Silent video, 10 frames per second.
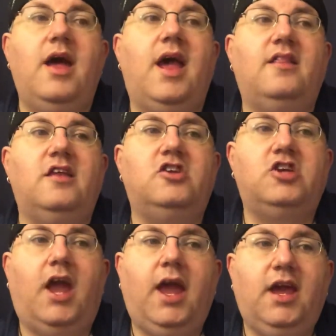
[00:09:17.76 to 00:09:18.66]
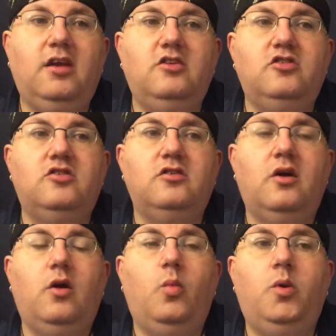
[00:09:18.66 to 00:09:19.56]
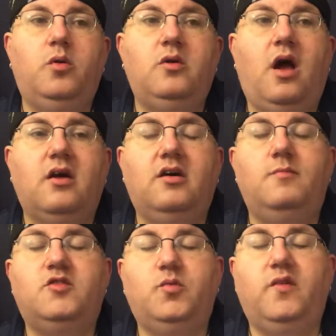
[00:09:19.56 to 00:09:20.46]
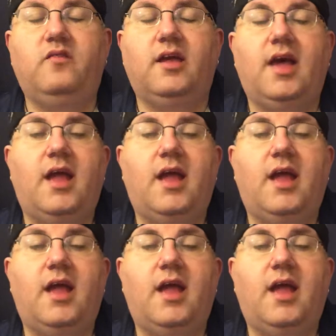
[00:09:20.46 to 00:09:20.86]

and that change will not come swiftly.